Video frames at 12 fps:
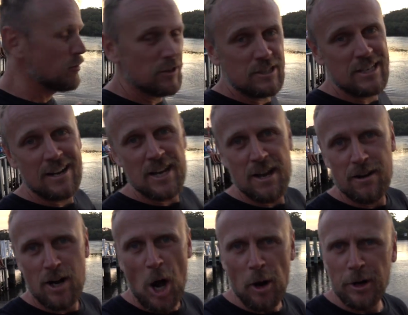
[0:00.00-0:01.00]
We're down
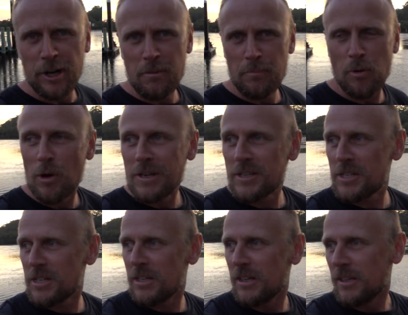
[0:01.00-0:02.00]
here at Orient
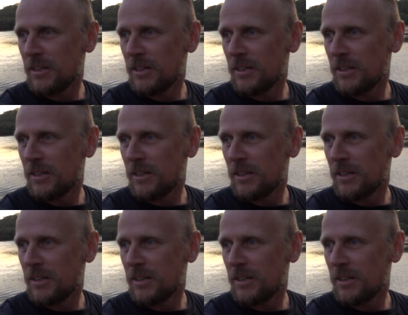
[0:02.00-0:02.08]
Point